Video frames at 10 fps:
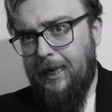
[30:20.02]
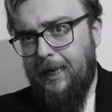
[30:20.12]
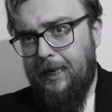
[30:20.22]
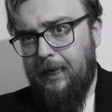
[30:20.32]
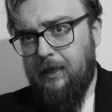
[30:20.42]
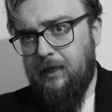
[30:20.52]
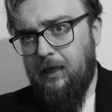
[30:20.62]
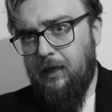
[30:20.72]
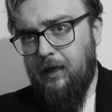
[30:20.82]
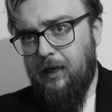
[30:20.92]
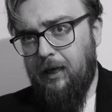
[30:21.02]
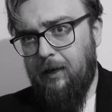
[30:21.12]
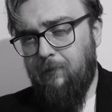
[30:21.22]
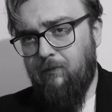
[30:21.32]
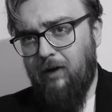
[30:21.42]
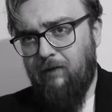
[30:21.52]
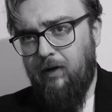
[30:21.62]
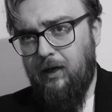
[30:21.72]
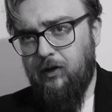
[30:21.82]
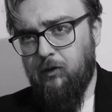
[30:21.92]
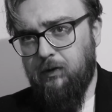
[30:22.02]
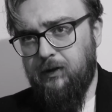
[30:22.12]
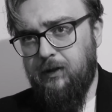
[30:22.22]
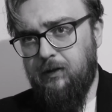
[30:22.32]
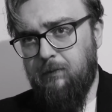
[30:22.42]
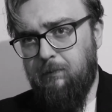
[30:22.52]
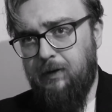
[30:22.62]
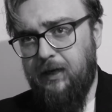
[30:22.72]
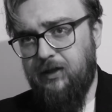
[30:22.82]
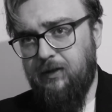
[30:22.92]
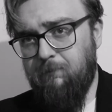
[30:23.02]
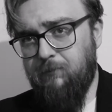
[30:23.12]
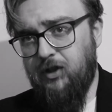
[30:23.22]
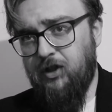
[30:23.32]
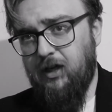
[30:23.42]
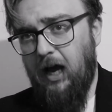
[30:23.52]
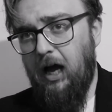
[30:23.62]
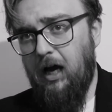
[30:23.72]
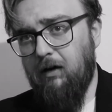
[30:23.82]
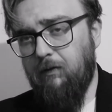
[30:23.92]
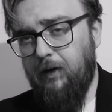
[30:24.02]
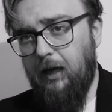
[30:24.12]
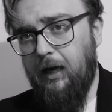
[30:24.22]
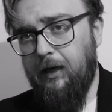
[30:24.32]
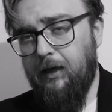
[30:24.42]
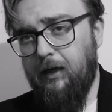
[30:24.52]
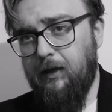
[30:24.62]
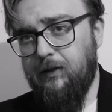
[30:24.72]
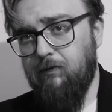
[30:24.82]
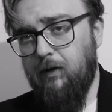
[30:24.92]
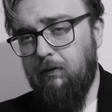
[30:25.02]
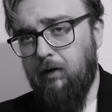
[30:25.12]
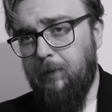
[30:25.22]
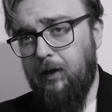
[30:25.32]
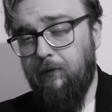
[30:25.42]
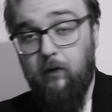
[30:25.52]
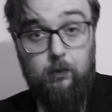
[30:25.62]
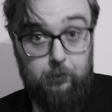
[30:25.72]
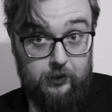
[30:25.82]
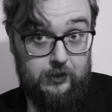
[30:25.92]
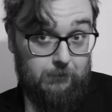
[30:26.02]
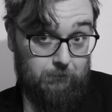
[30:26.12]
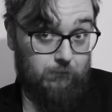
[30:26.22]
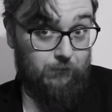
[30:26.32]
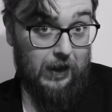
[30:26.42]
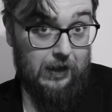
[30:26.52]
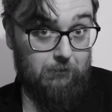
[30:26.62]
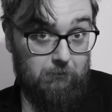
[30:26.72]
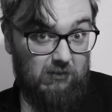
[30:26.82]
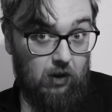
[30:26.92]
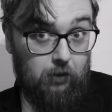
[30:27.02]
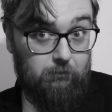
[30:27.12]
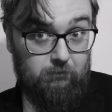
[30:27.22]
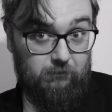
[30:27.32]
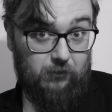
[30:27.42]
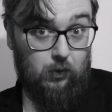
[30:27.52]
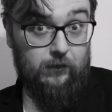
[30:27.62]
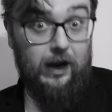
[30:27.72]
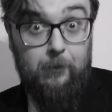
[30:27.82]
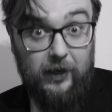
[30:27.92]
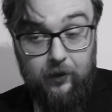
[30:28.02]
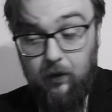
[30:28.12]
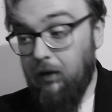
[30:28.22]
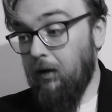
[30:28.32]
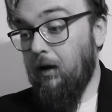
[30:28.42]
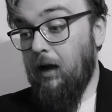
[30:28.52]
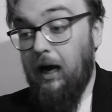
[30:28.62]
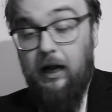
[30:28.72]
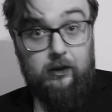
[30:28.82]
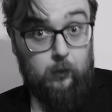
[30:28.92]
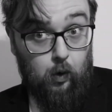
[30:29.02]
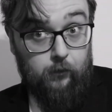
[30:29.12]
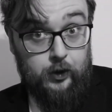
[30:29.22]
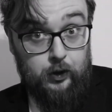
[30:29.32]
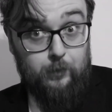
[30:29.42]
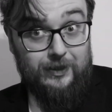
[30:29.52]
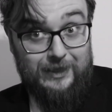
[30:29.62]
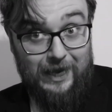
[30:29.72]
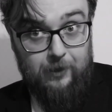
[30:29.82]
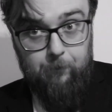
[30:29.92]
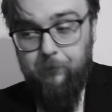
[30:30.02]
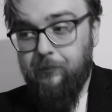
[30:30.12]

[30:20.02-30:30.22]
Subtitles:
in it. And I really just want to play Scar and The Lion King is really what I'm here for. But that not forthcoming, I'll do AuthorTube instead.